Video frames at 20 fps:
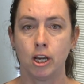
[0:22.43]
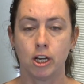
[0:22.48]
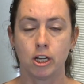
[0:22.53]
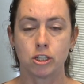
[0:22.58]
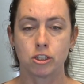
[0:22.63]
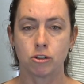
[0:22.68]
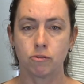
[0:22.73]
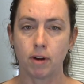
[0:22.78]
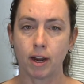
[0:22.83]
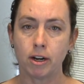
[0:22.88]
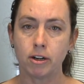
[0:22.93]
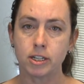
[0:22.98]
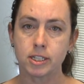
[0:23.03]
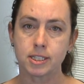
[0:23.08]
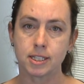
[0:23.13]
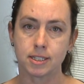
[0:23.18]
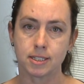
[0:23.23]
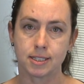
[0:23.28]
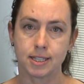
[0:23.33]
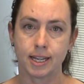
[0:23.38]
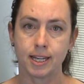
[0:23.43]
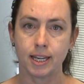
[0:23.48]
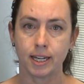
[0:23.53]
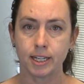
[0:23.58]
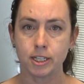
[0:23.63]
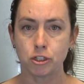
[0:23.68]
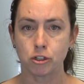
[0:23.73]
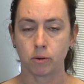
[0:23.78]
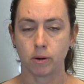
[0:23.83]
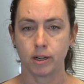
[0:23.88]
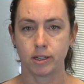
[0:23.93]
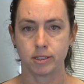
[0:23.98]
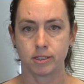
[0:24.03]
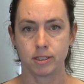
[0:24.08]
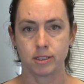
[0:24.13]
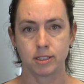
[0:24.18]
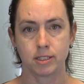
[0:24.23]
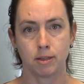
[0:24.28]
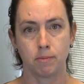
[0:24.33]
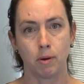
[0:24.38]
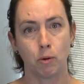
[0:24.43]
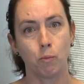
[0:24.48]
So viruses, they get into our system,